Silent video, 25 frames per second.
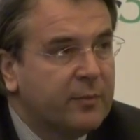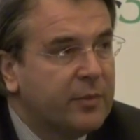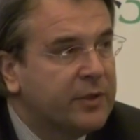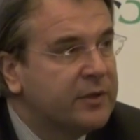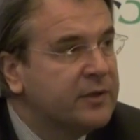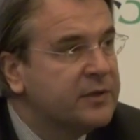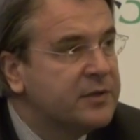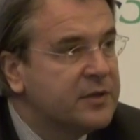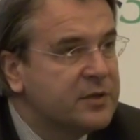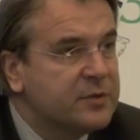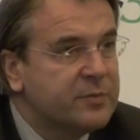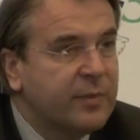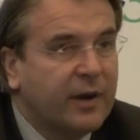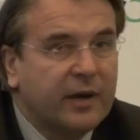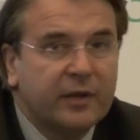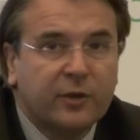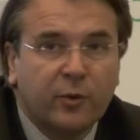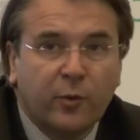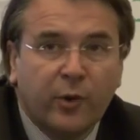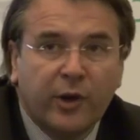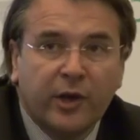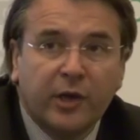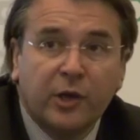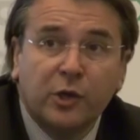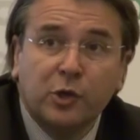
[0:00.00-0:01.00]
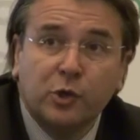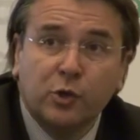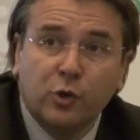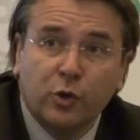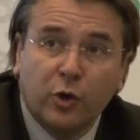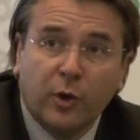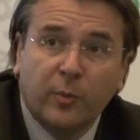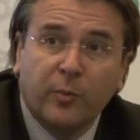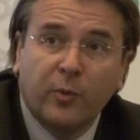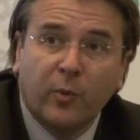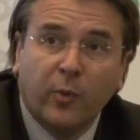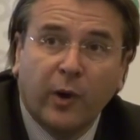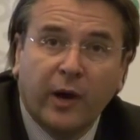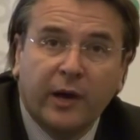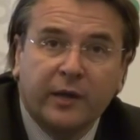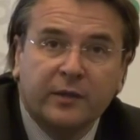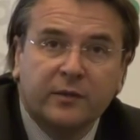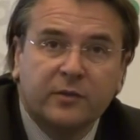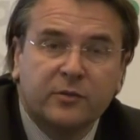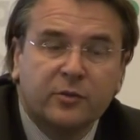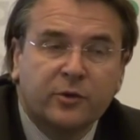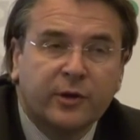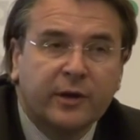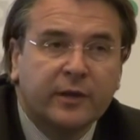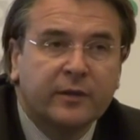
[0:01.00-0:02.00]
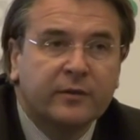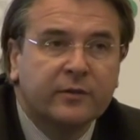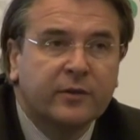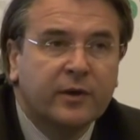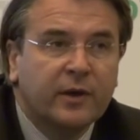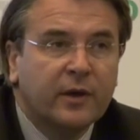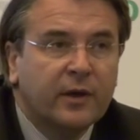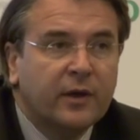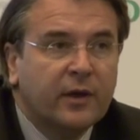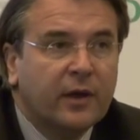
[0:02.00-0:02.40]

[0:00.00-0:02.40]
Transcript: But this is, by the way, a Europe wide trend.